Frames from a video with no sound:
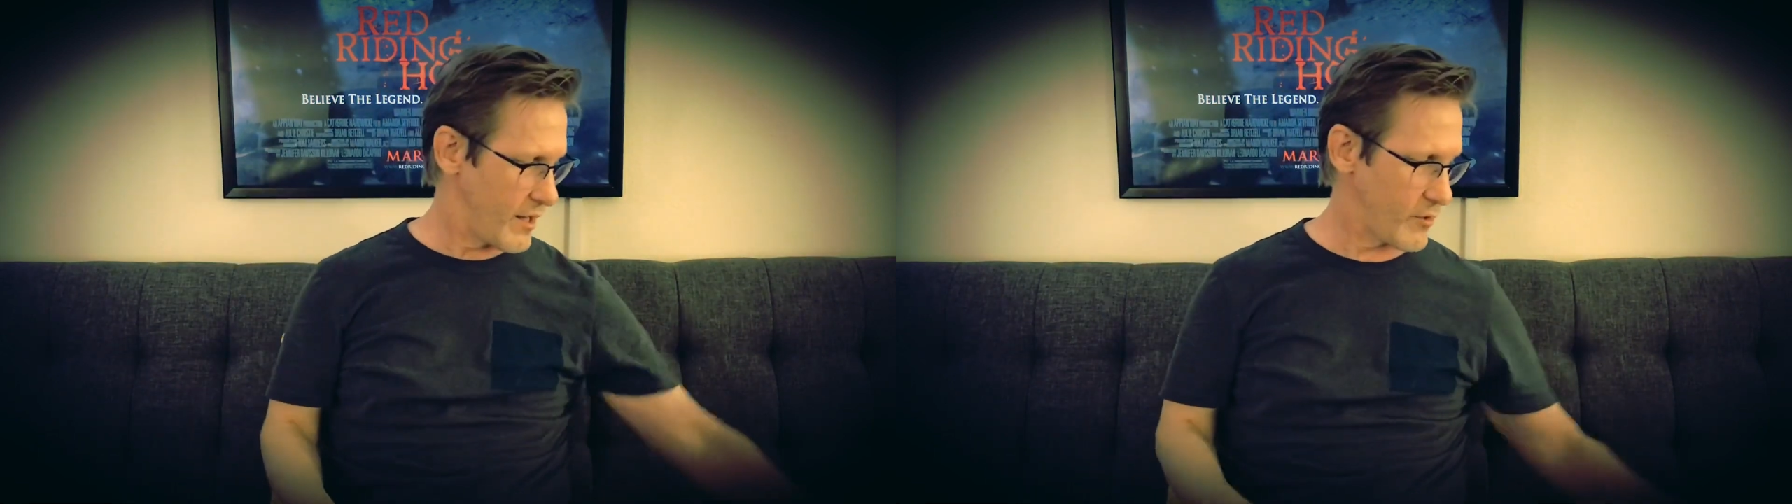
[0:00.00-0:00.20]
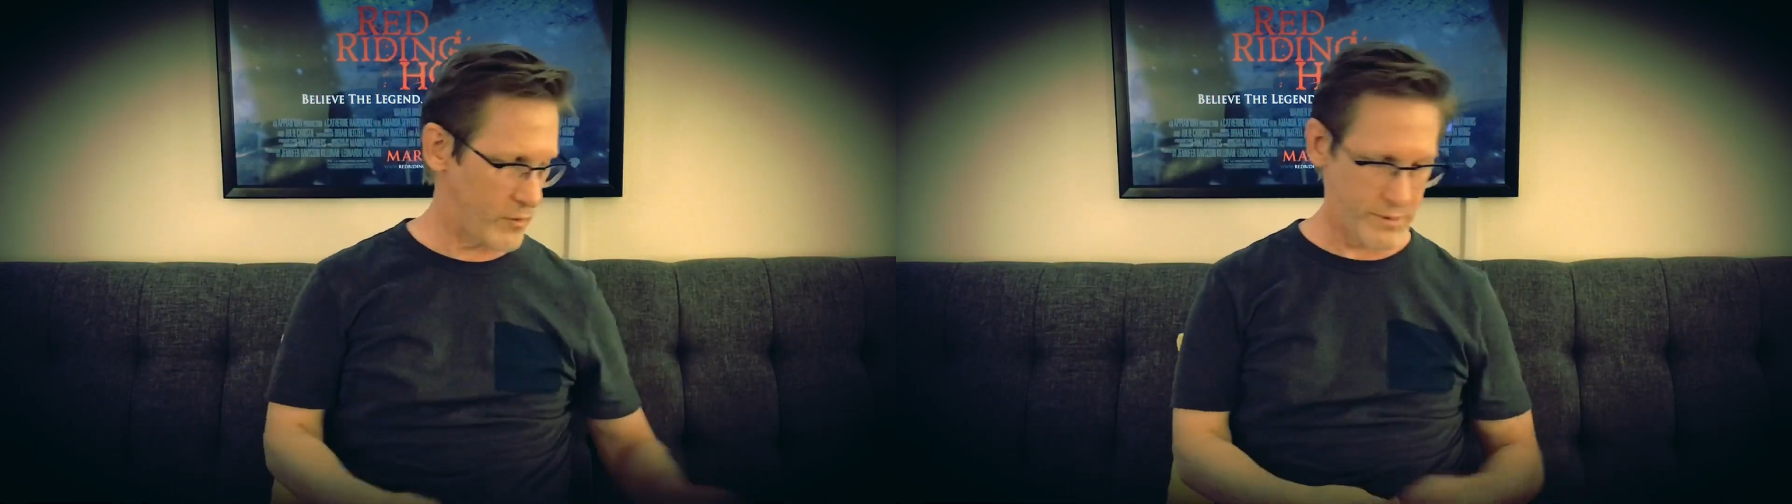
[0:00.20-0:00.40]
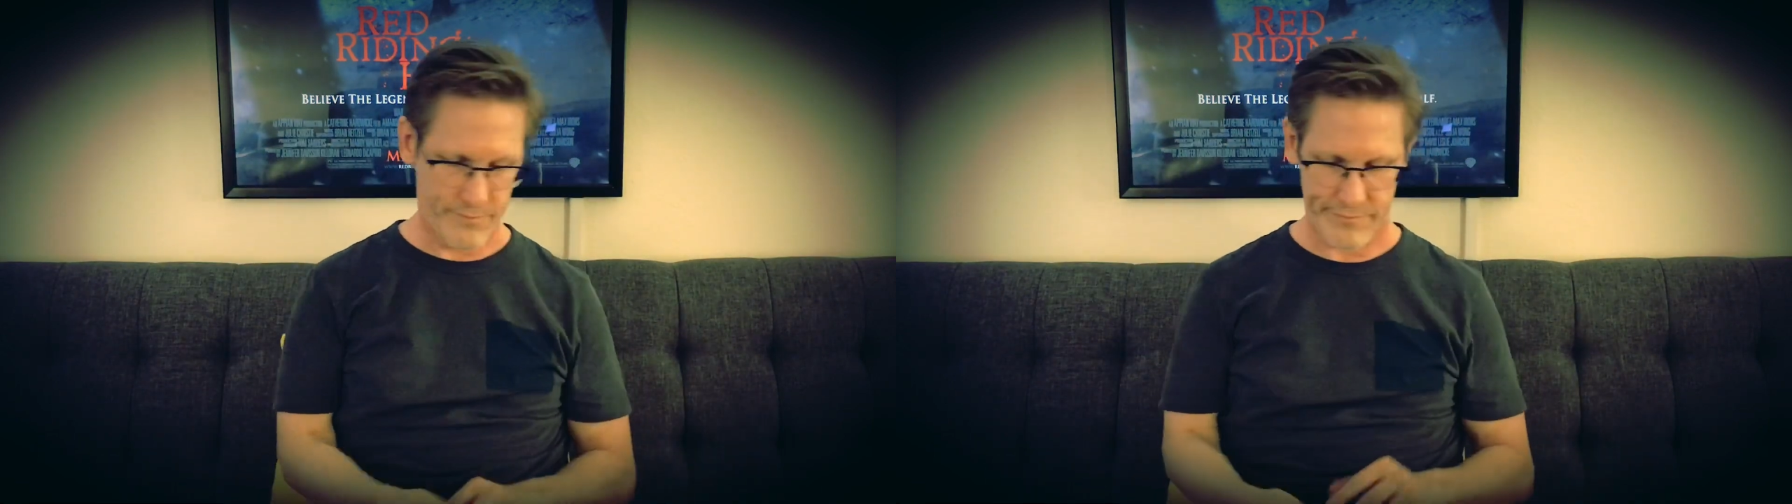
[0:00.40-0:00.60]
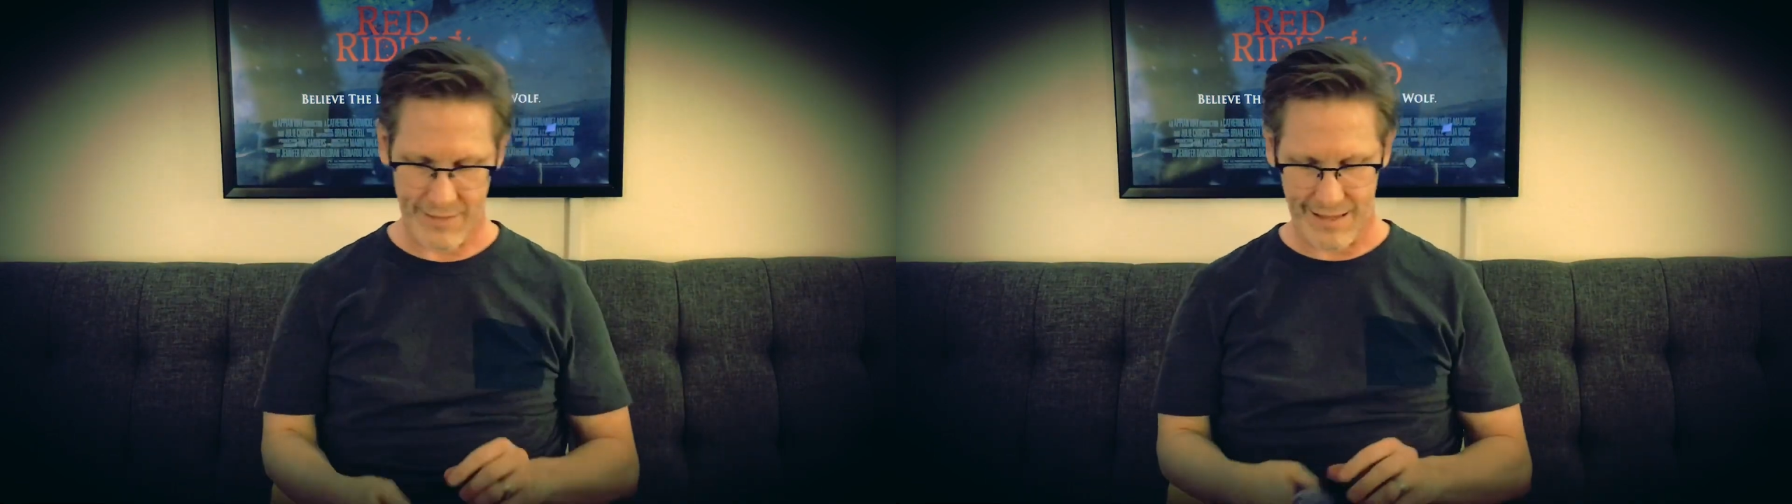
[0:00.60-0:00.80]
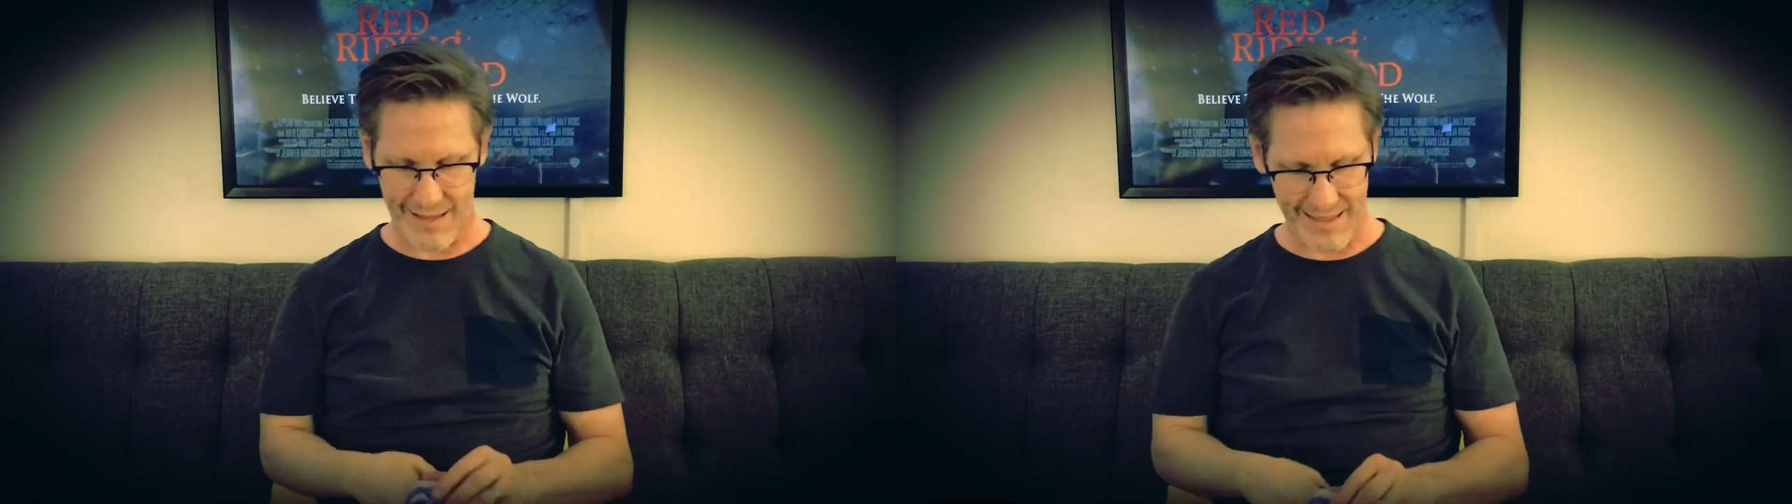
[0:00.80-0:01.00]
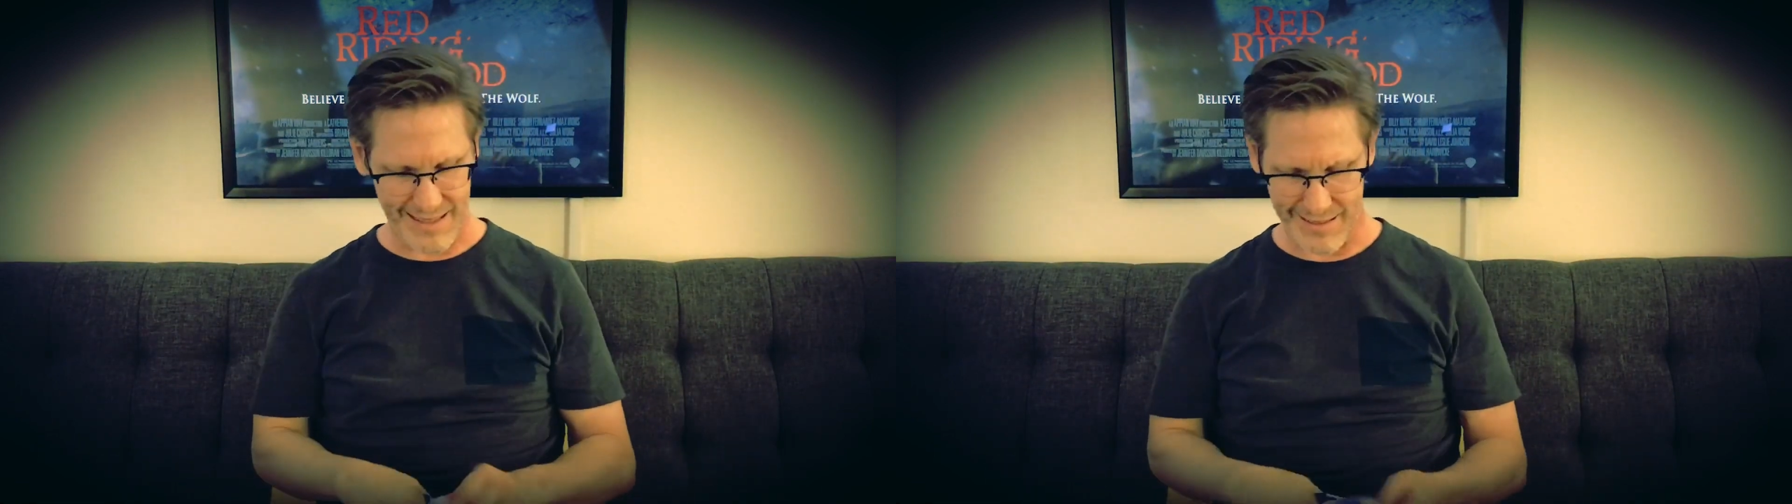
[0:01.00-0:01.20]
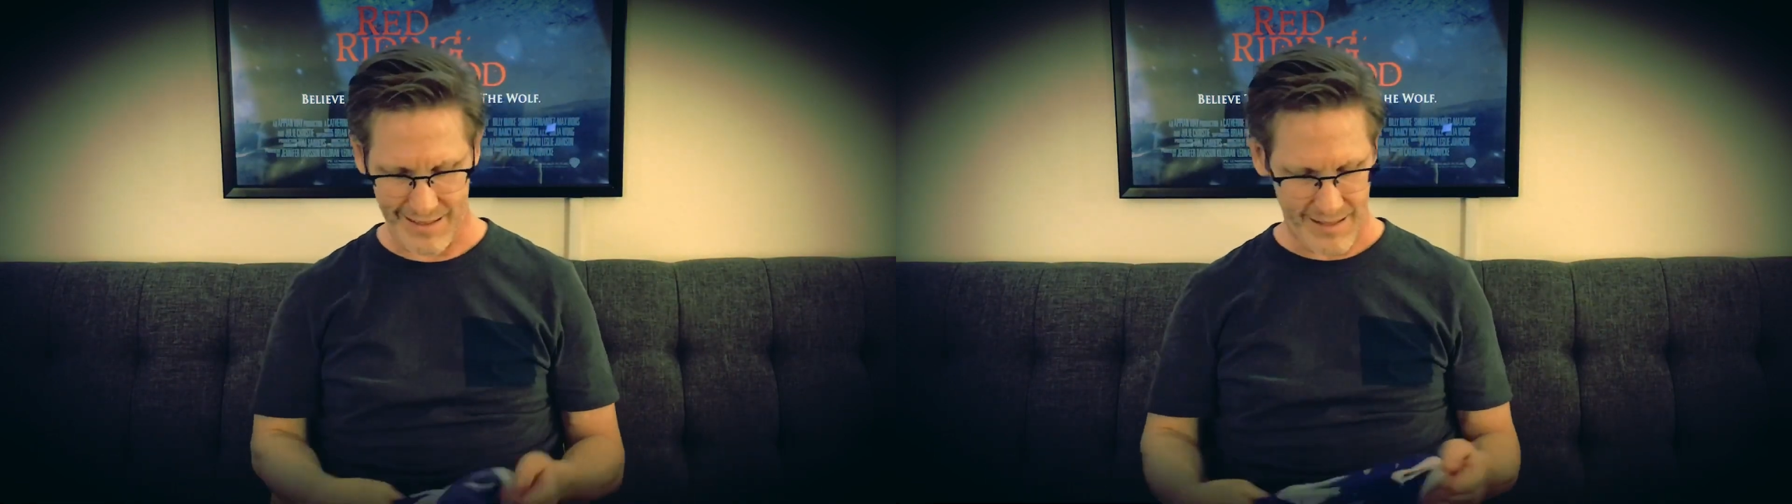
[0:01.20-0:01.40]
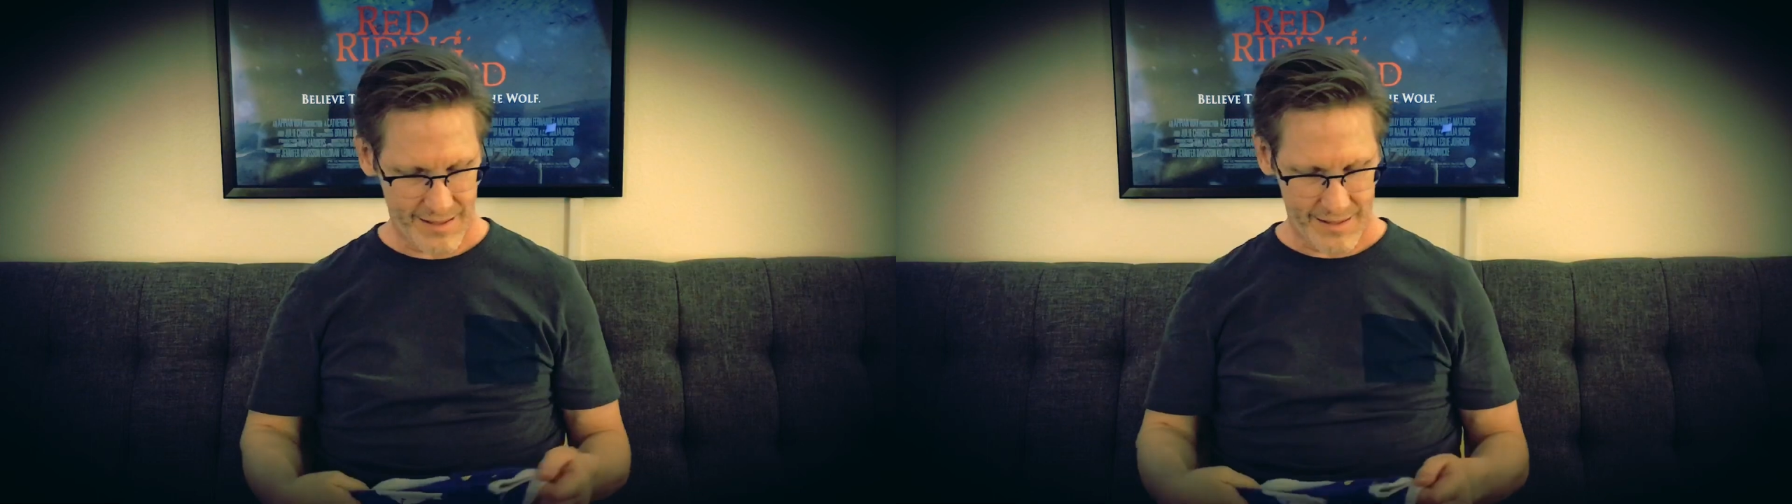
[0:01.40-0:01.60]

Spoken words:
one. And then